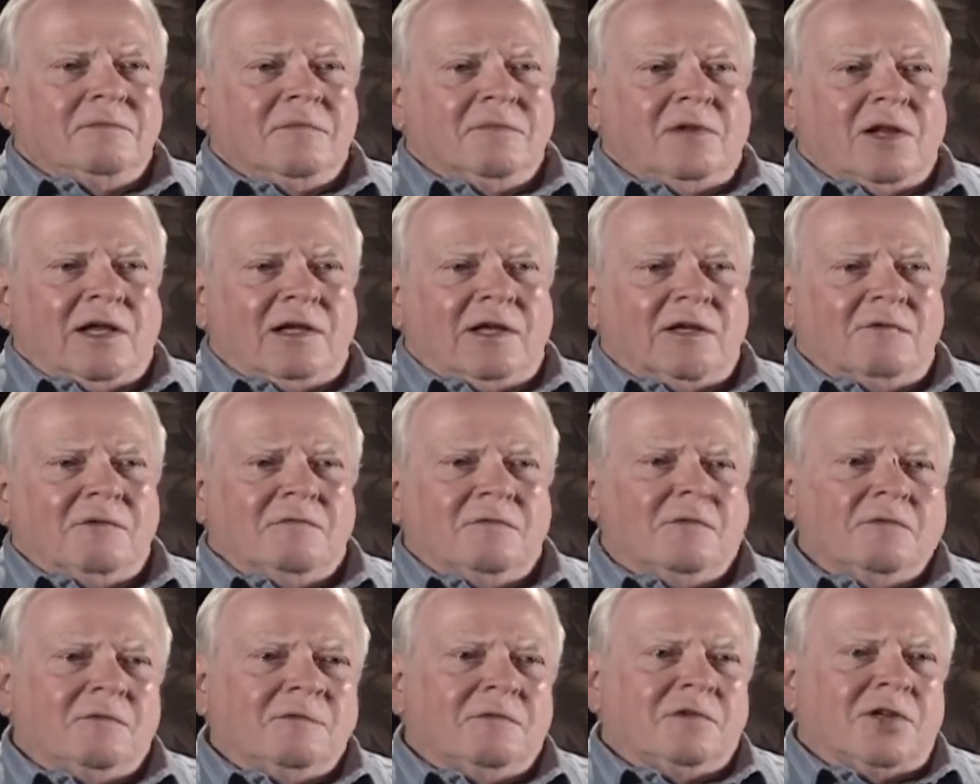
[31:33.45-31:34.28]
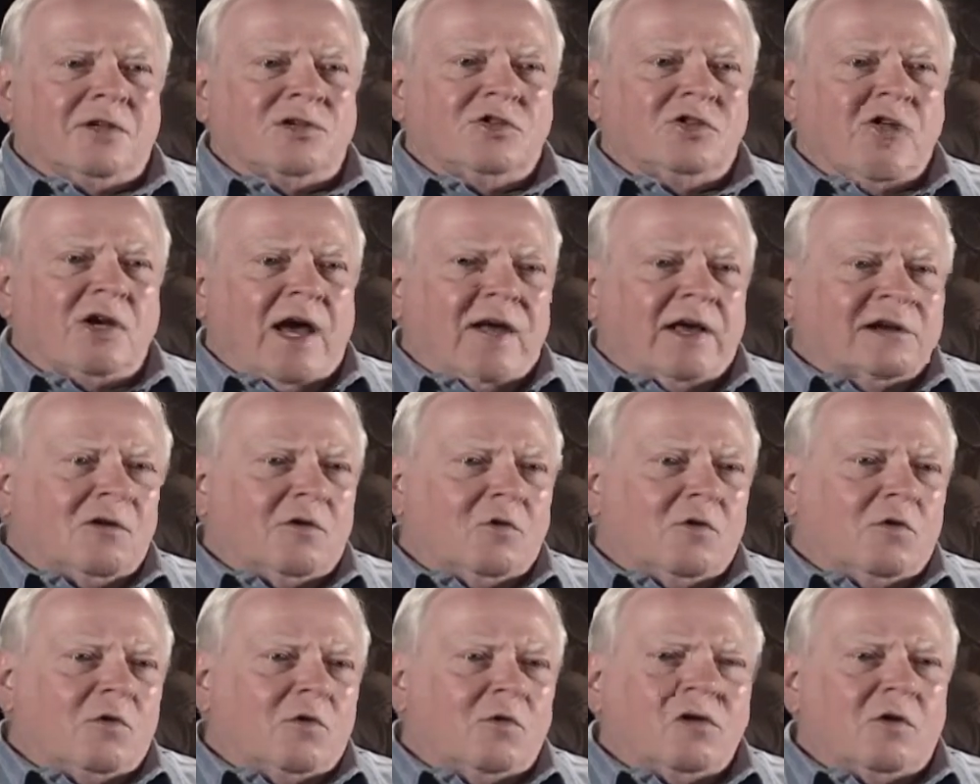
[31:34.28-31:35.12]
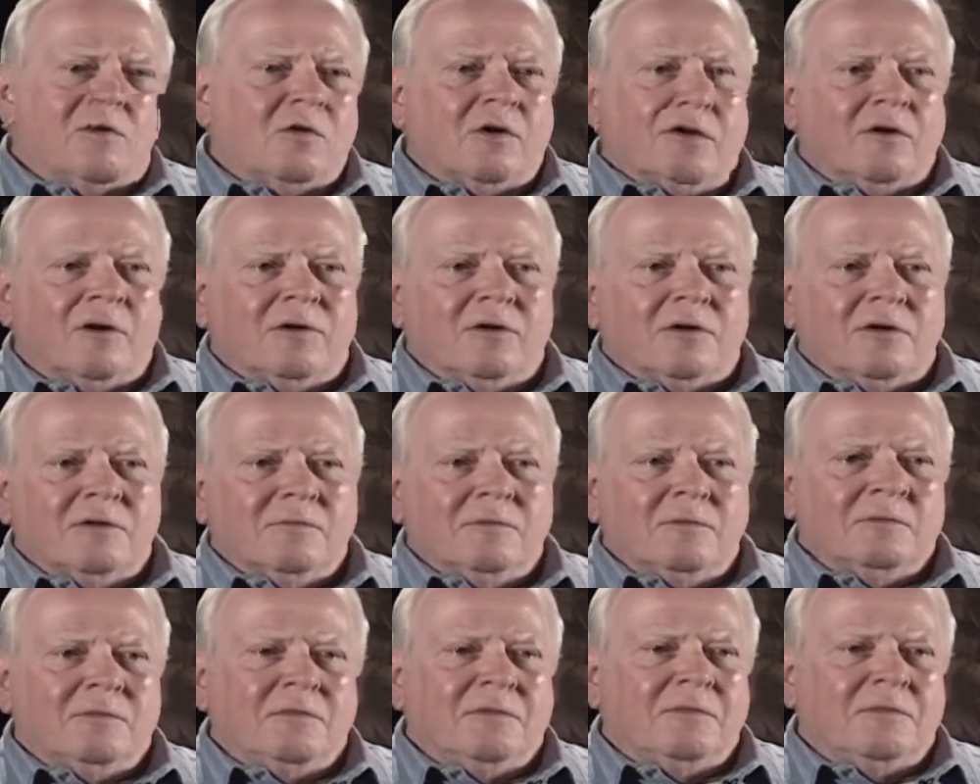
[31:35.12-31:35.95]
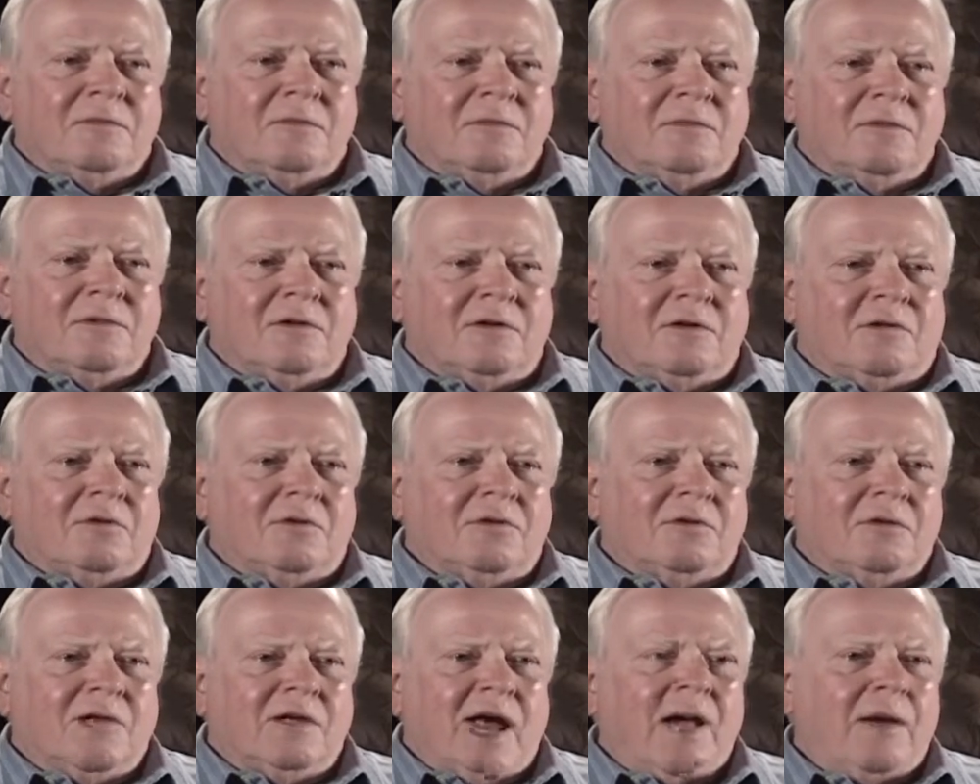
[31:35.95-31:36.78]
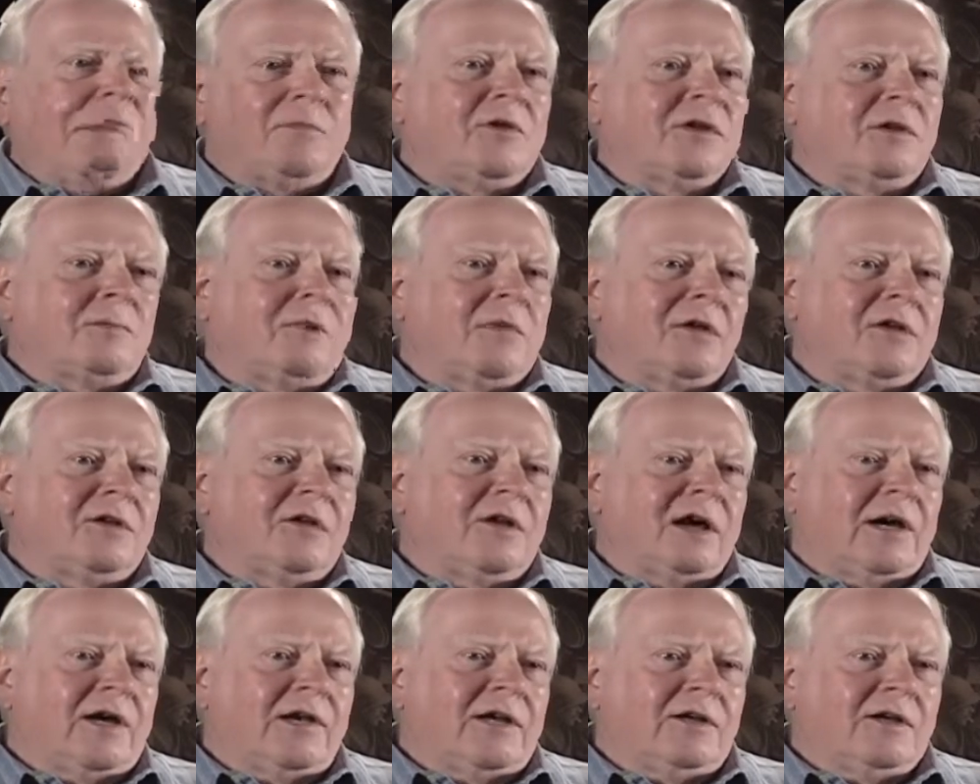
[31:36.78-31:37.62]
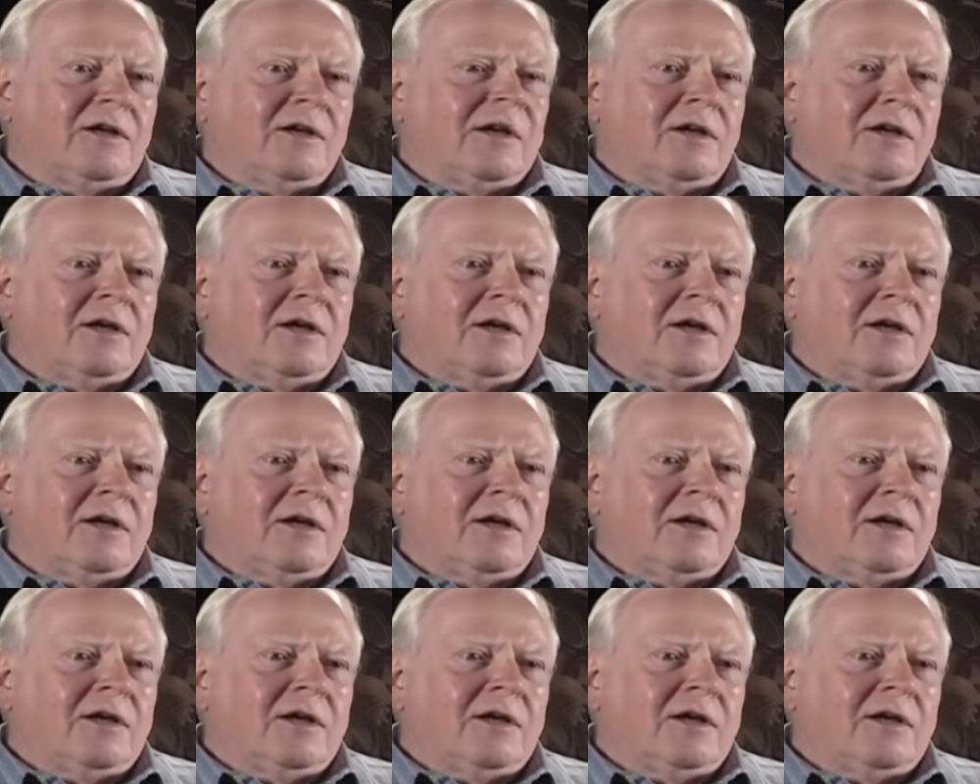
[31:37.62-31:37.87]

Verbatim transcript: like The Shadow or, you know, Captain Midnight.